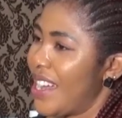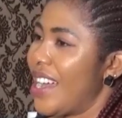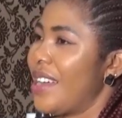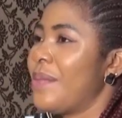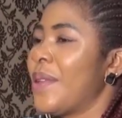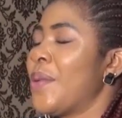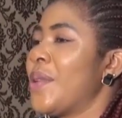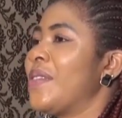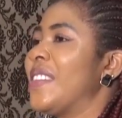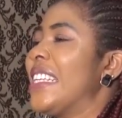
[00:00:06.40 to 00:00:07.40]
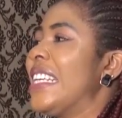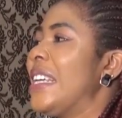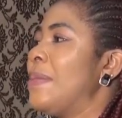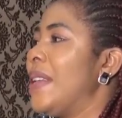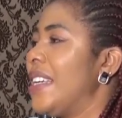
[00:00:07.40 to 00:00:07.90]
And being one of the
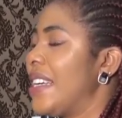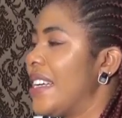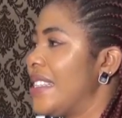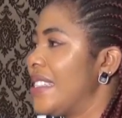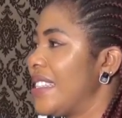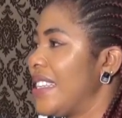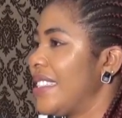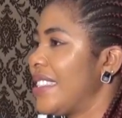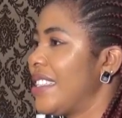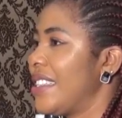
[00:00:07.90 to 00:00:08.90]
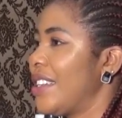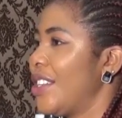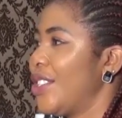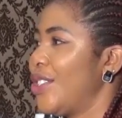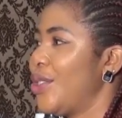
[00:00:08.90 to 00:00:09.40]
key players in the
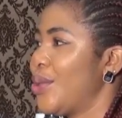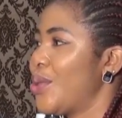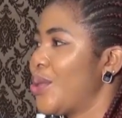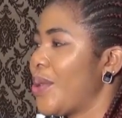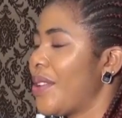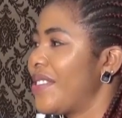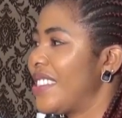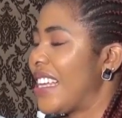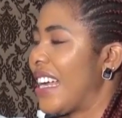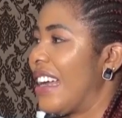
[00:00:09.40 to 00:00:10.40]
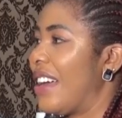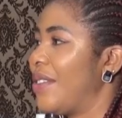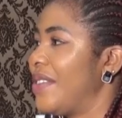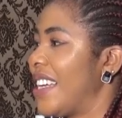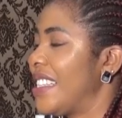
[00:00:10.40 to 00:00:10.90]
June 12th saga
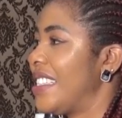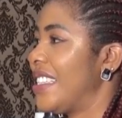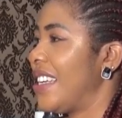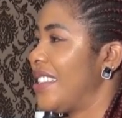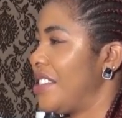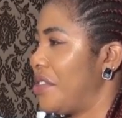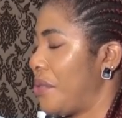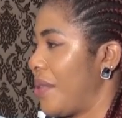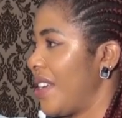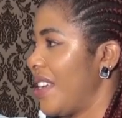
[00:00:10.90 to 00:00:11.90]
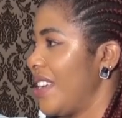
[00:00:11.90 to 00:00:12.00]
of 1993